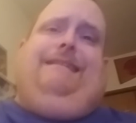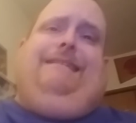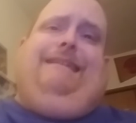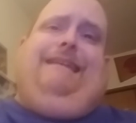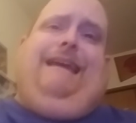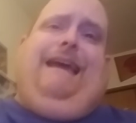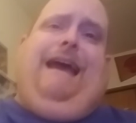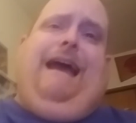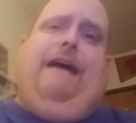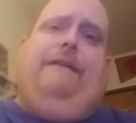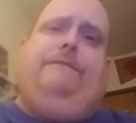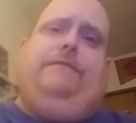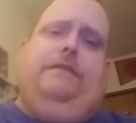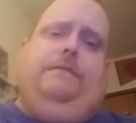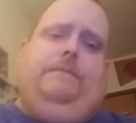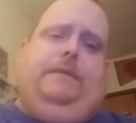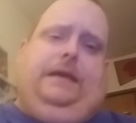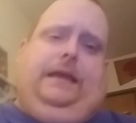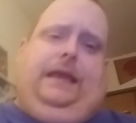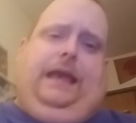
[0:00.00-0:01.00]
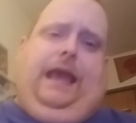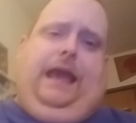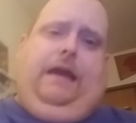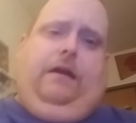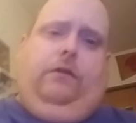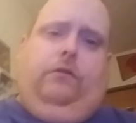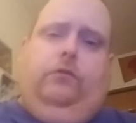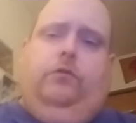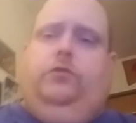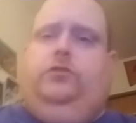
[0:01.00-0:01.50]
Kevin
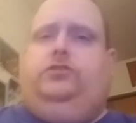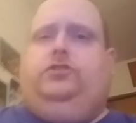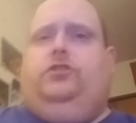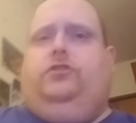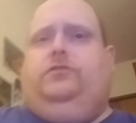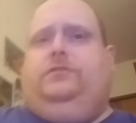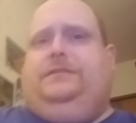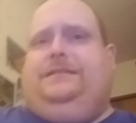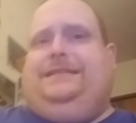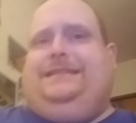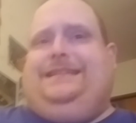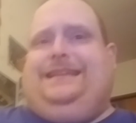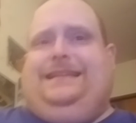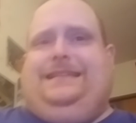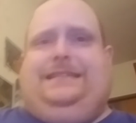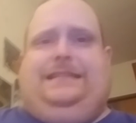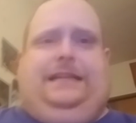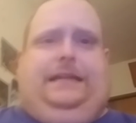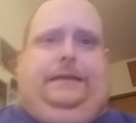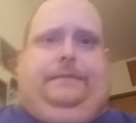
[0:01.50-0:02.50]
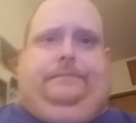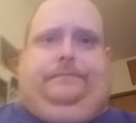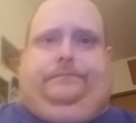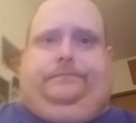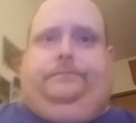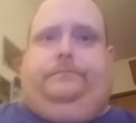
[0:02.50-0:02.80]
McHale, who turned 60.